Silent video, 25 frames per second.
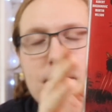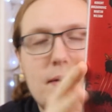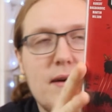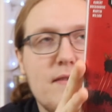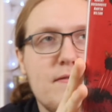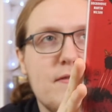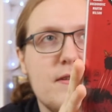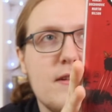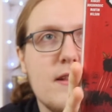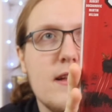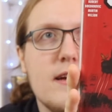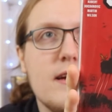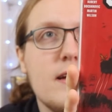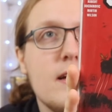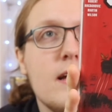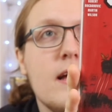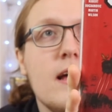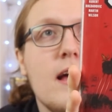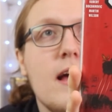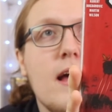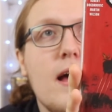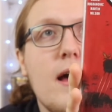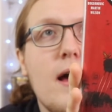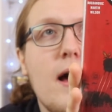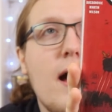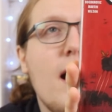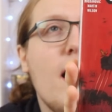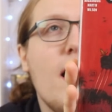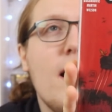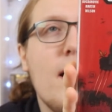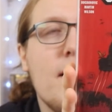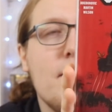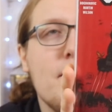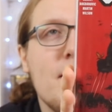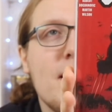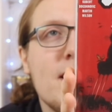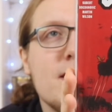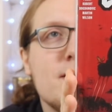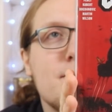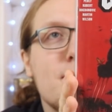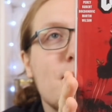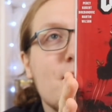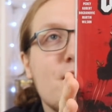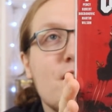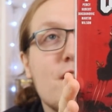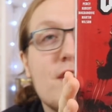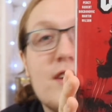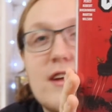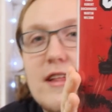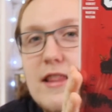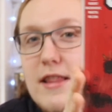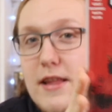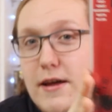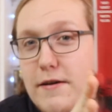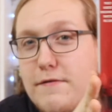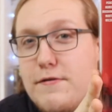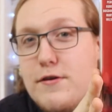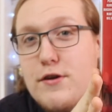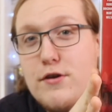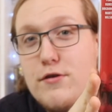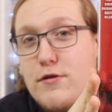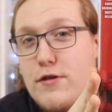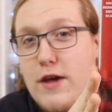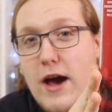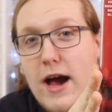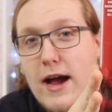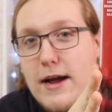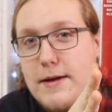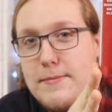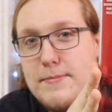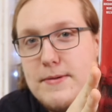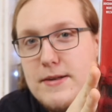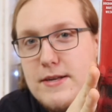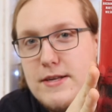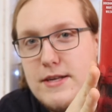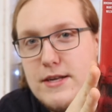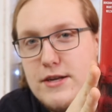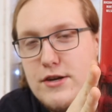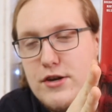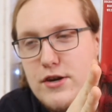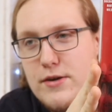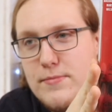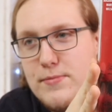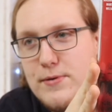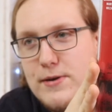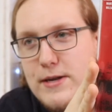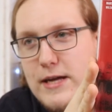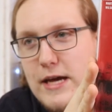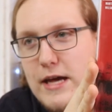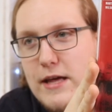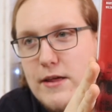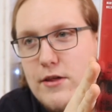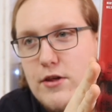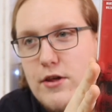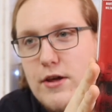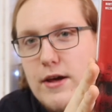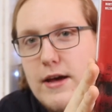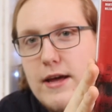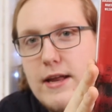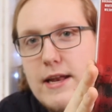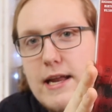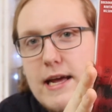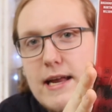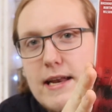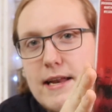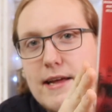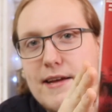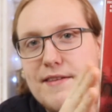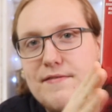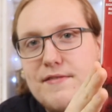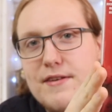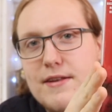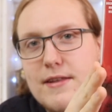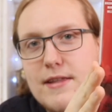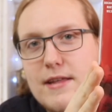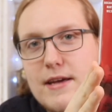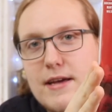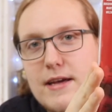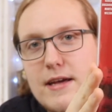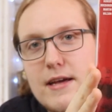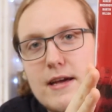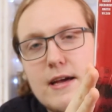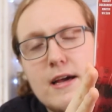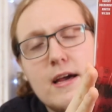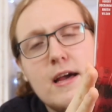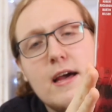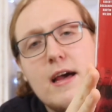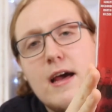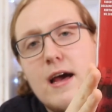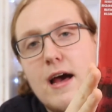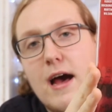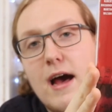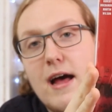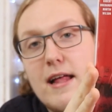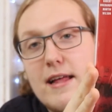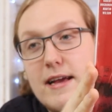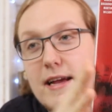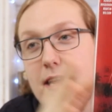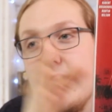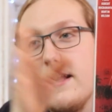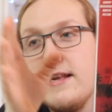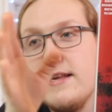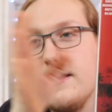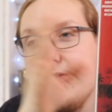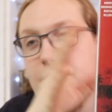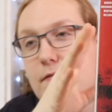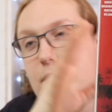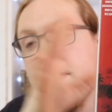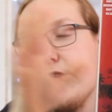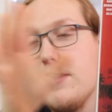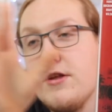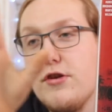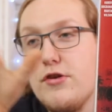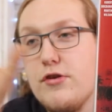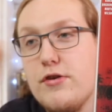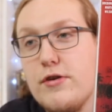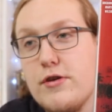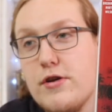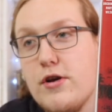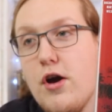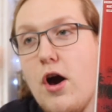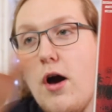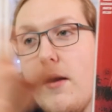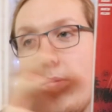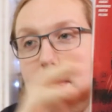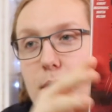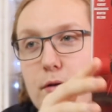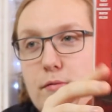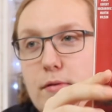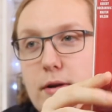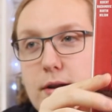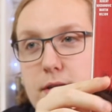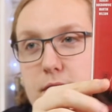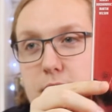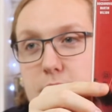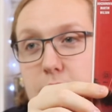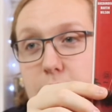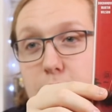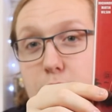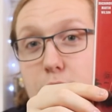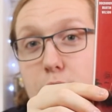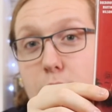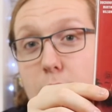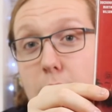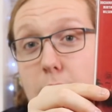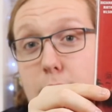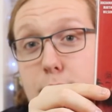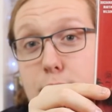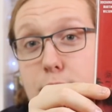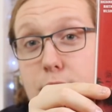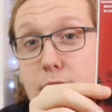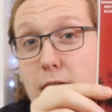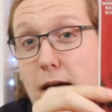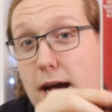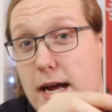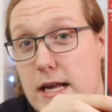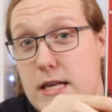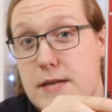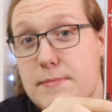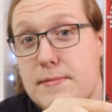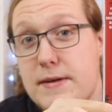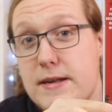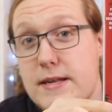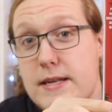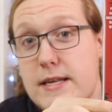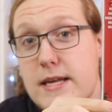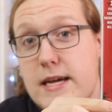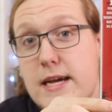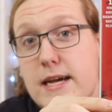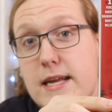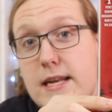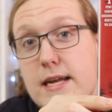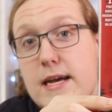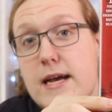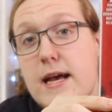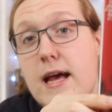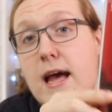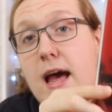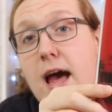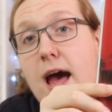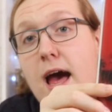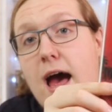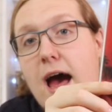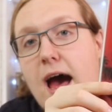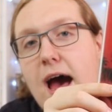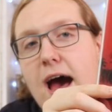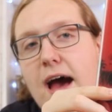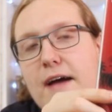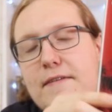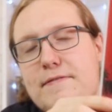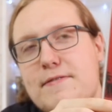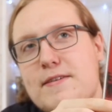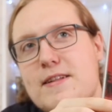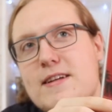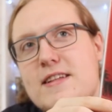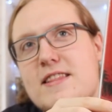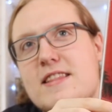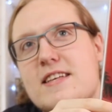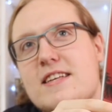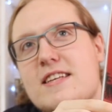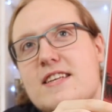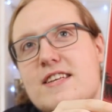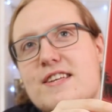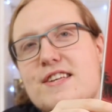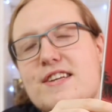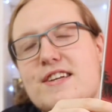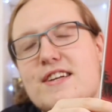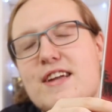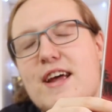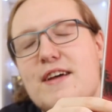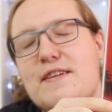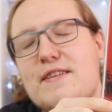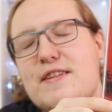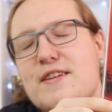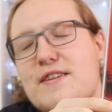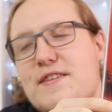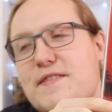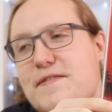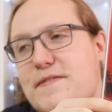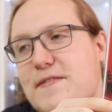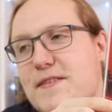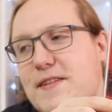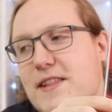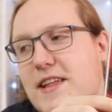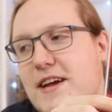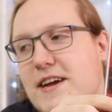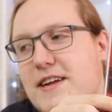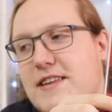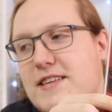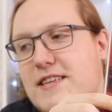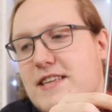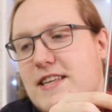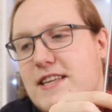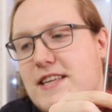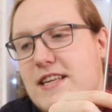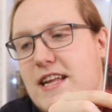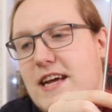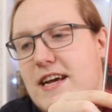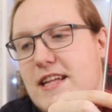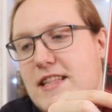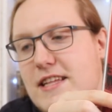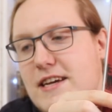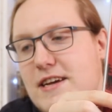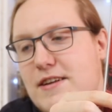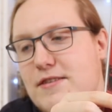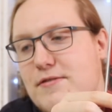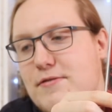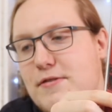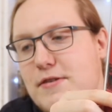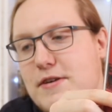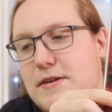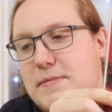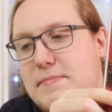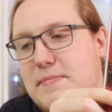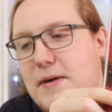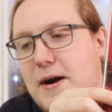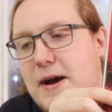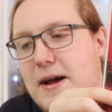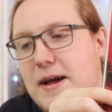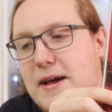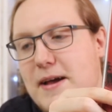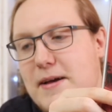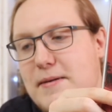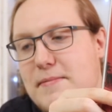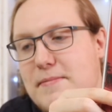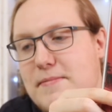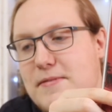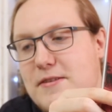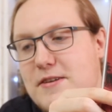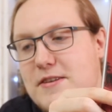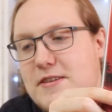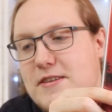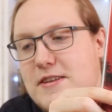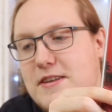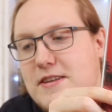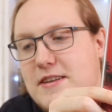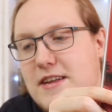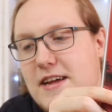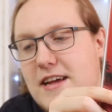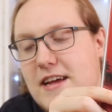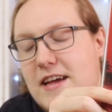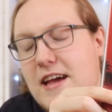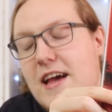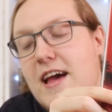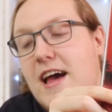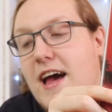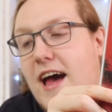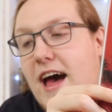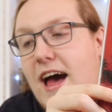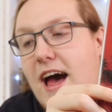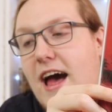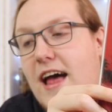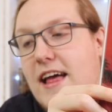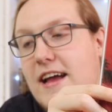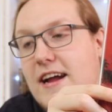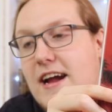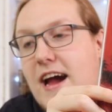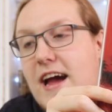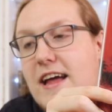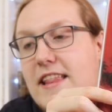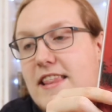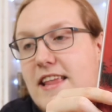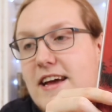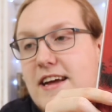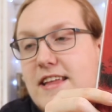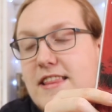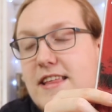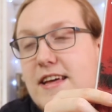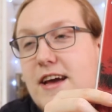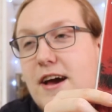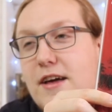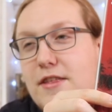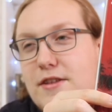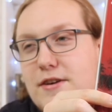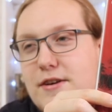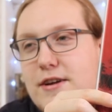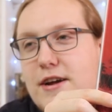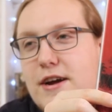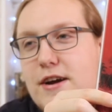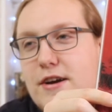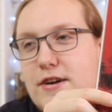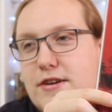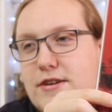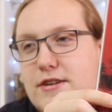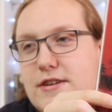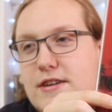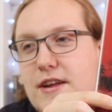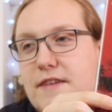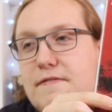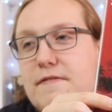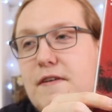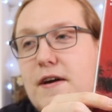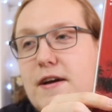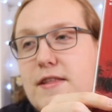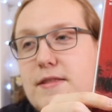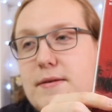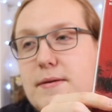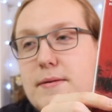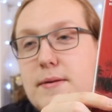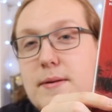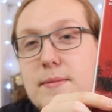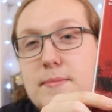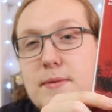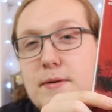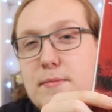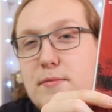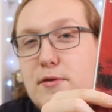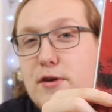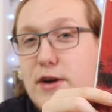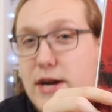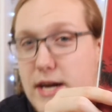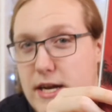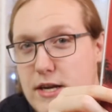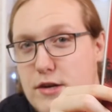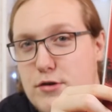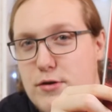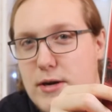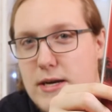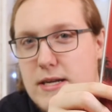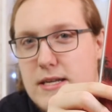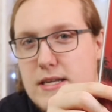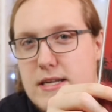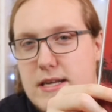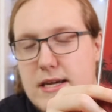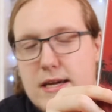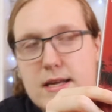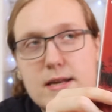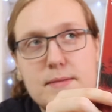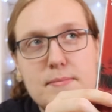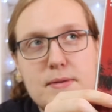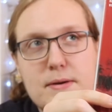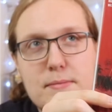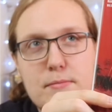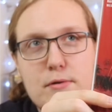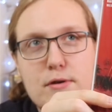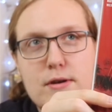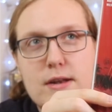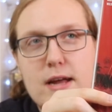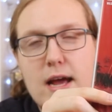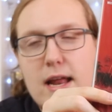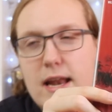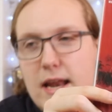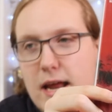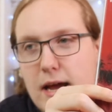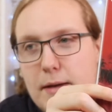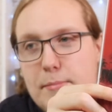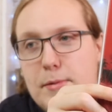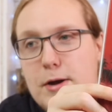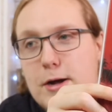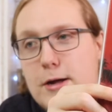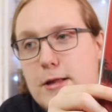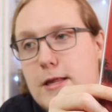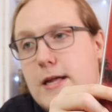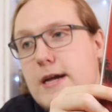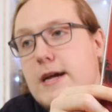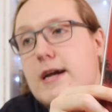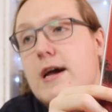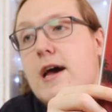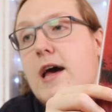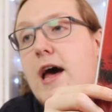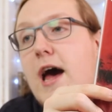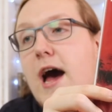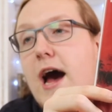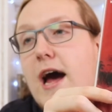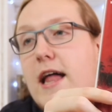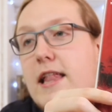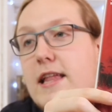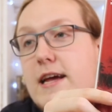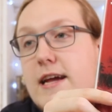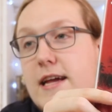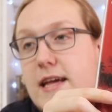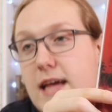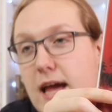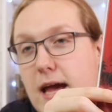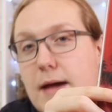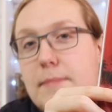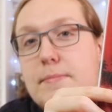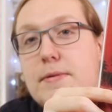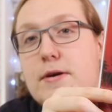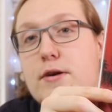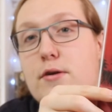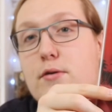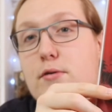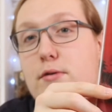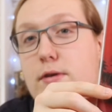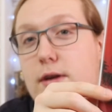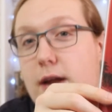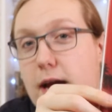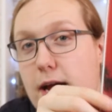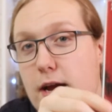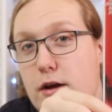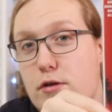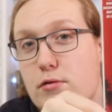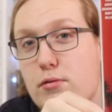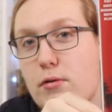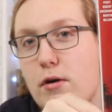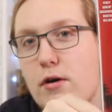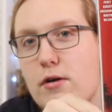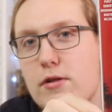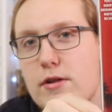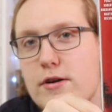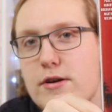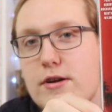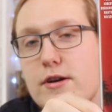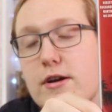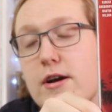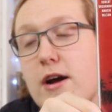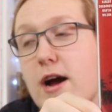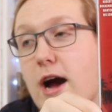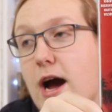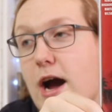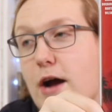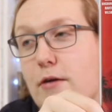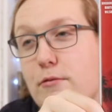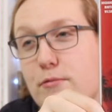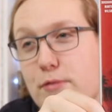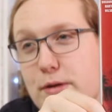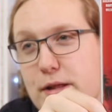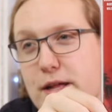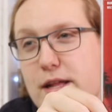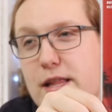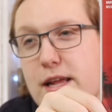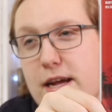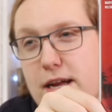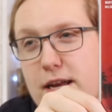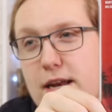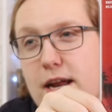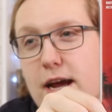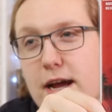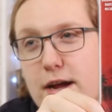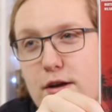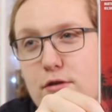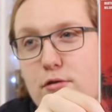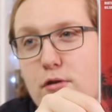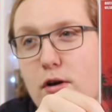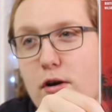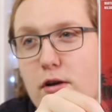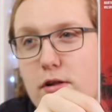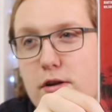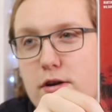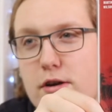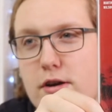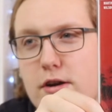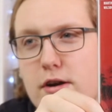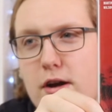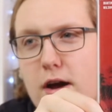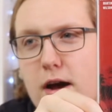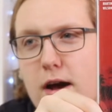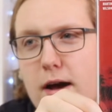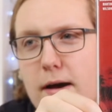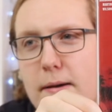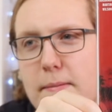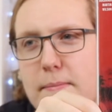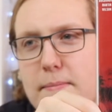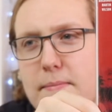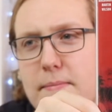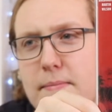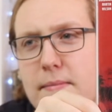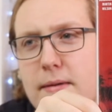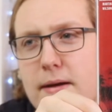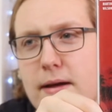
I feel like as much as I love Hugh Jackman's interpretation and even the certain comic runs I've read with X-Men in it, I feel like I just feel like slightly annoyed by him, just as like I like the other characters. I find them a bit more interesting and a bit more dynamic. Like I like Gambit or Nightcrawler. I really like Nightcrawler.